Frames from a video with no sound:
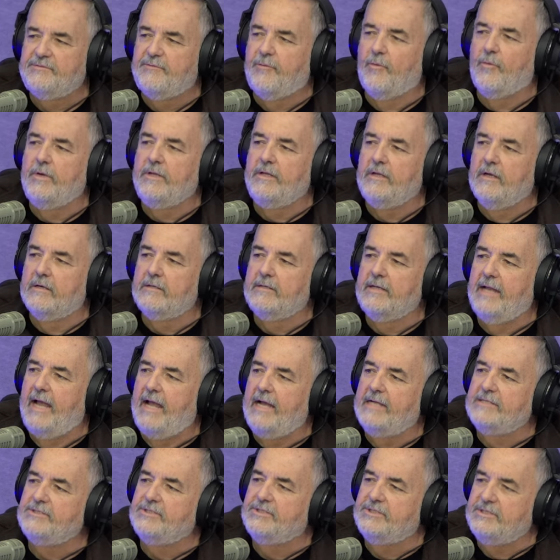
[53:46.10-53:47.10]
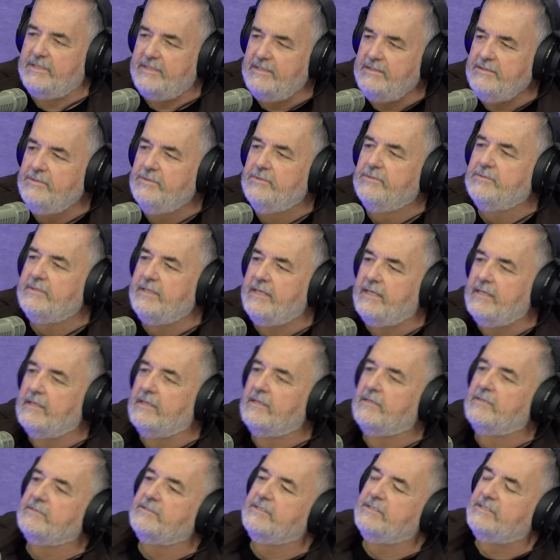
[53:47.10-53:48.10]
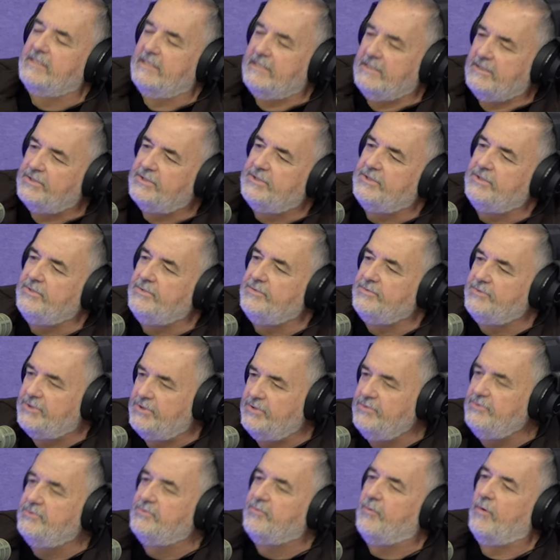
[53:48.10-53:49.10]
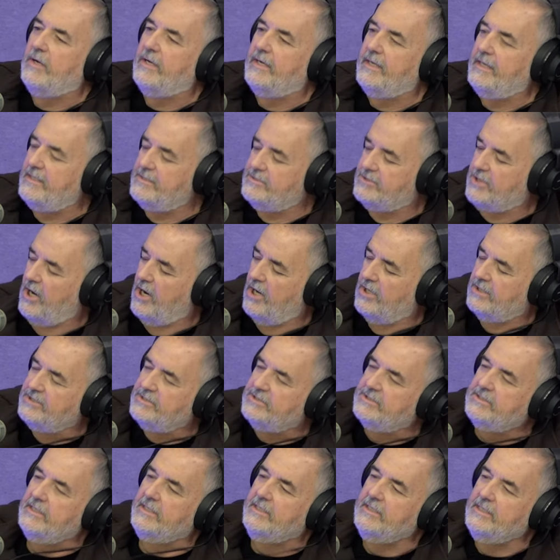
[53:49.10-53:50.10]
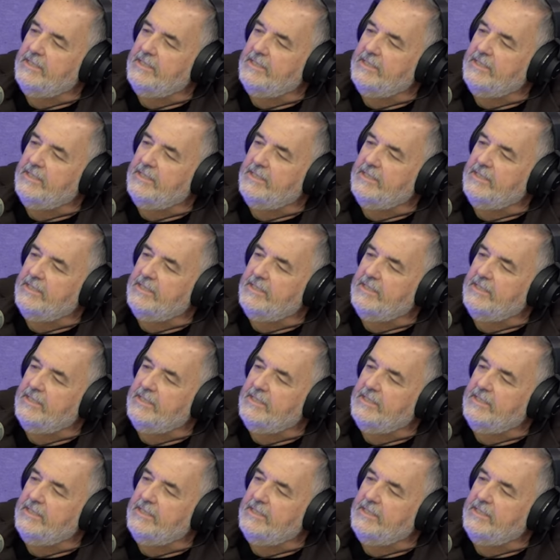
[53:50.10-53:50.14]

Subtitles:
40-yard dash, senior year, 6'2", 220, as hard as